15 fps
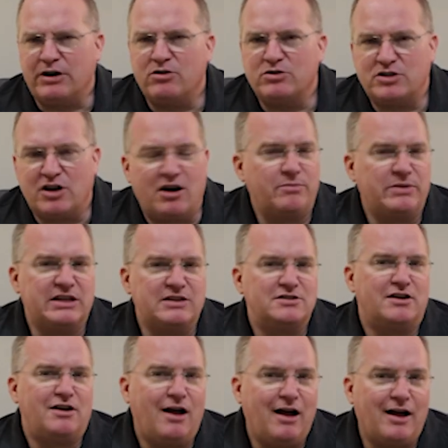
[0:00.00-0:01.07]
Pharaoh's army
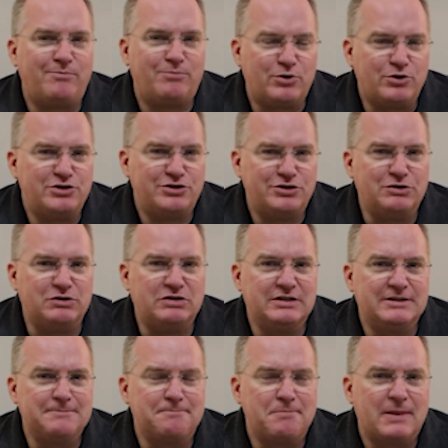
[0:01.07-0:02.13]
is in hot
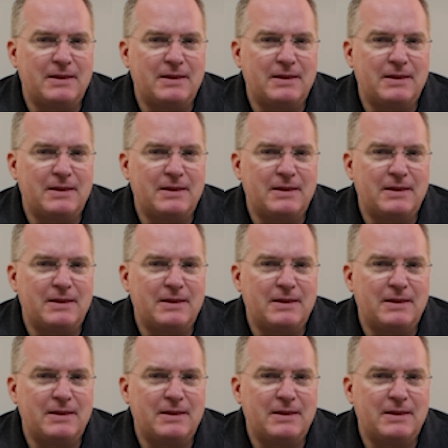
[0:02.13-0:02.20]
pursuit.